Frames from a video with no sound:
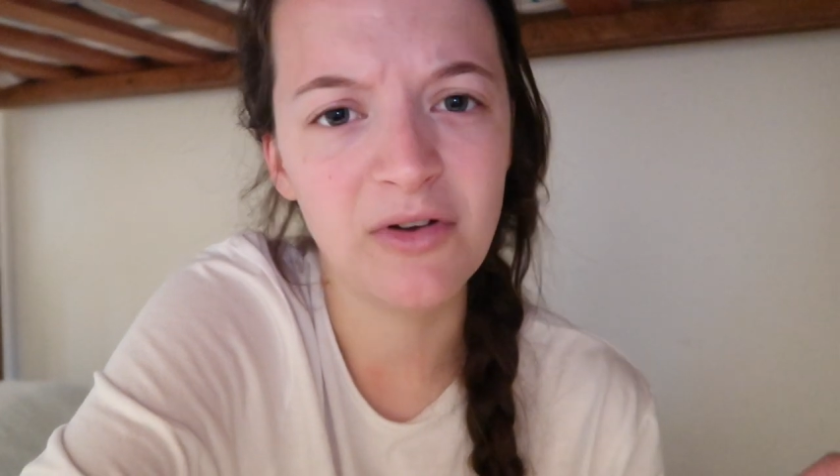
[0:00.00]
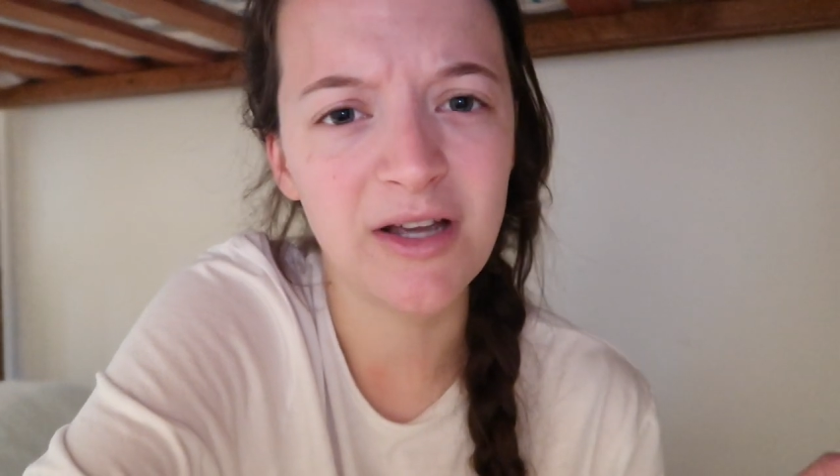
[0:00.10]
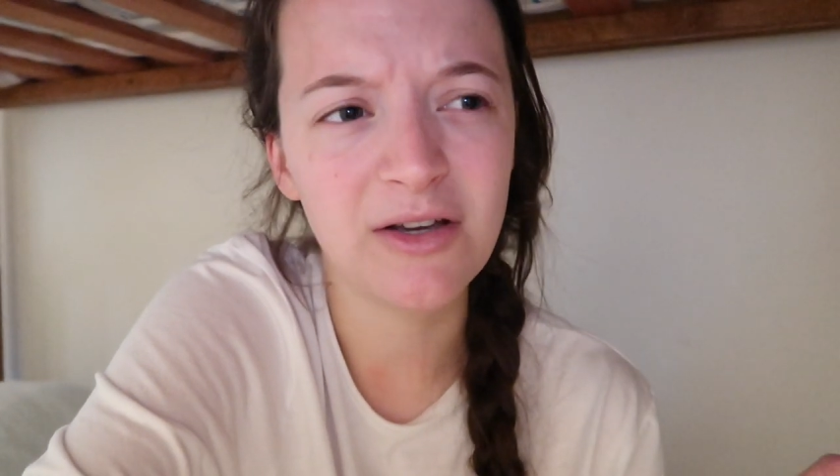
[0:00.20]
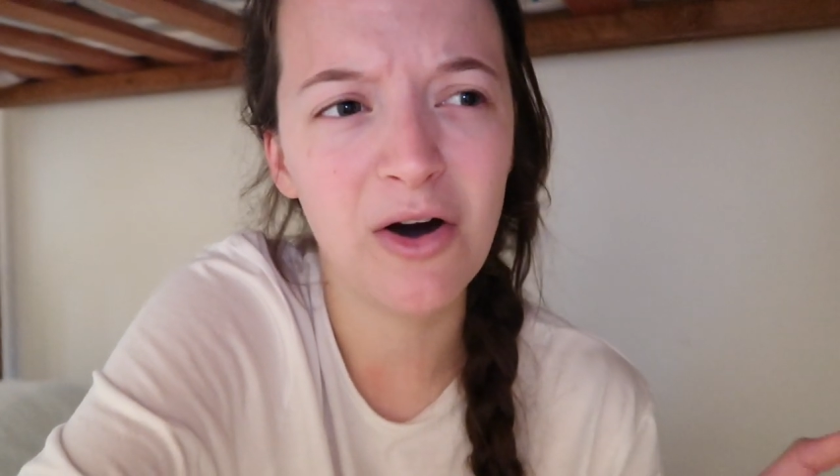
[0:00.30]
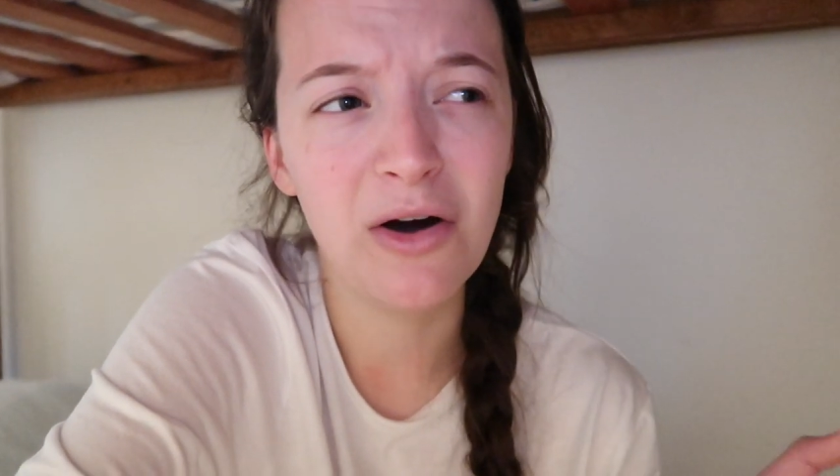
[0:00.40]
for
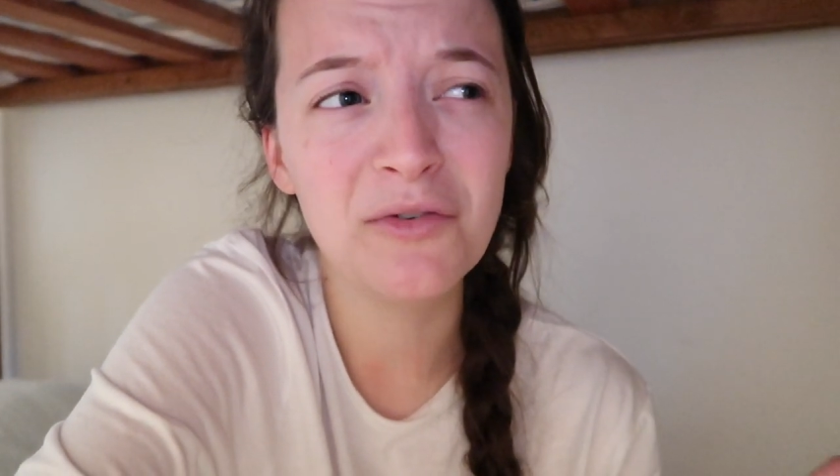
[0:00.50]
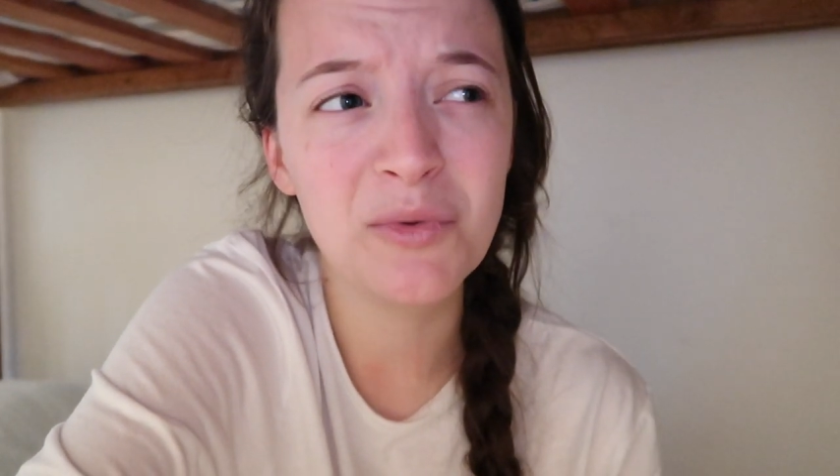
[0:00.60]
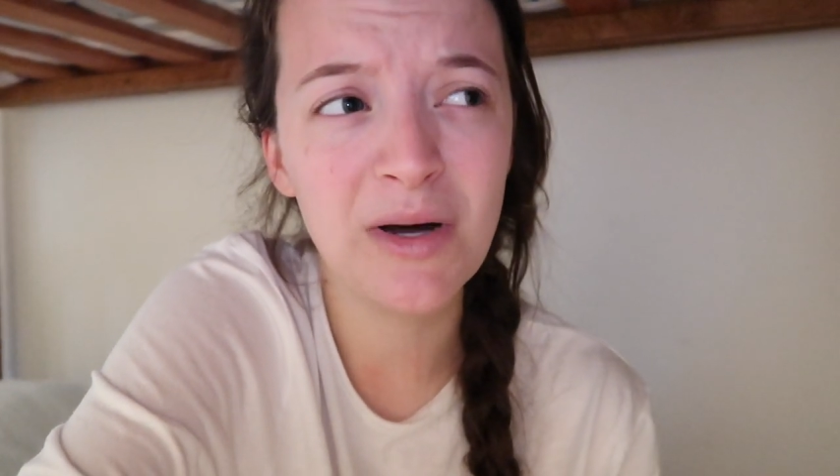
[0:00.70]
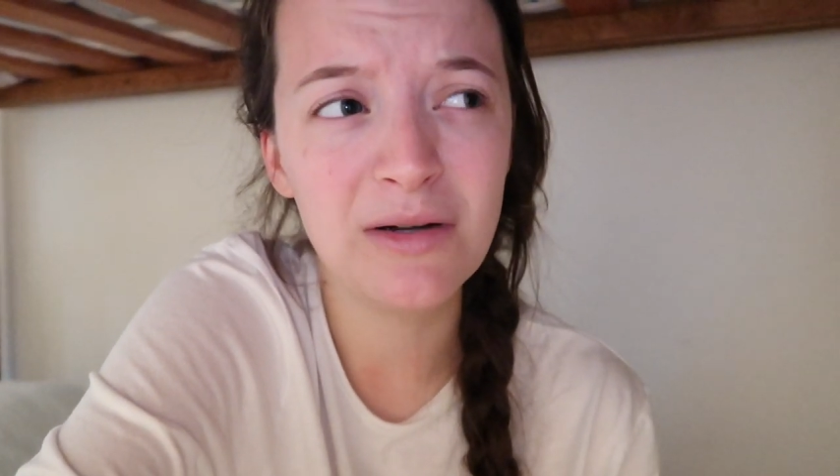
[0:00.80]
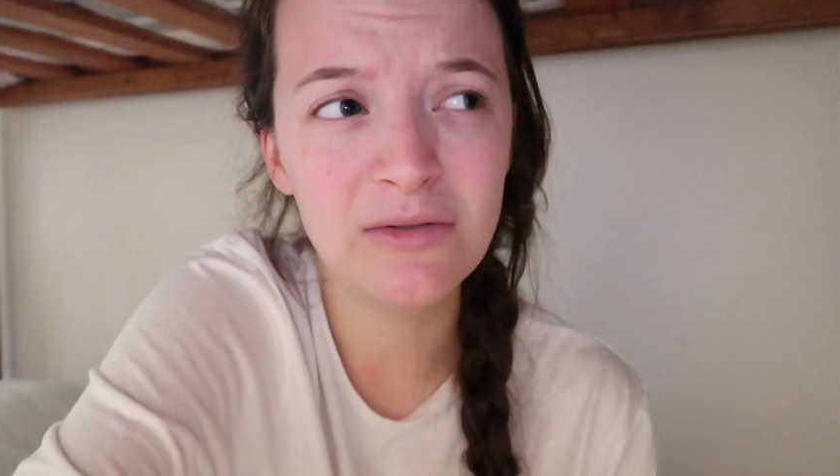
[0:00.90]
like
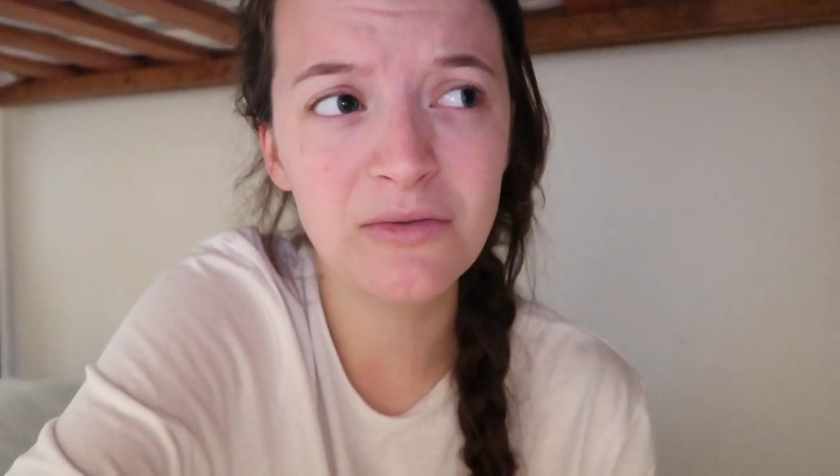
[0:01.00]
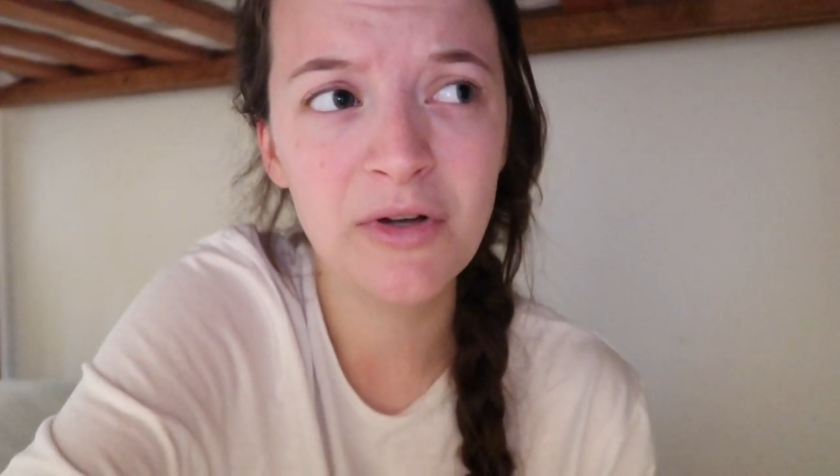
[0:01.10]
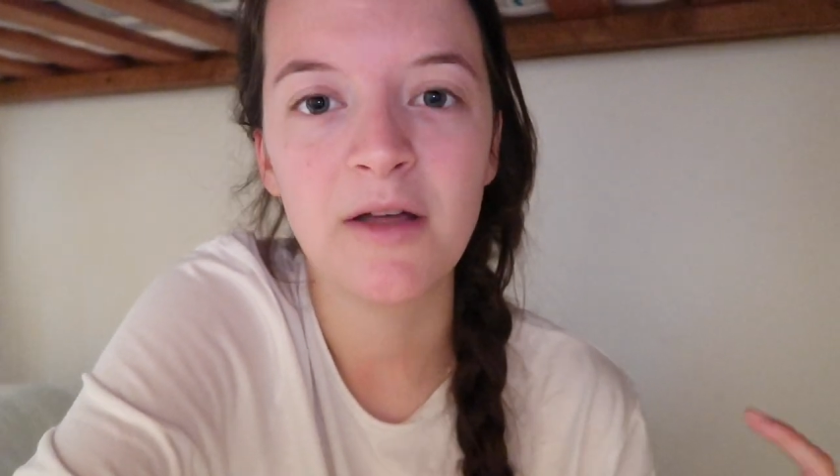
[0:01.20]
12:30.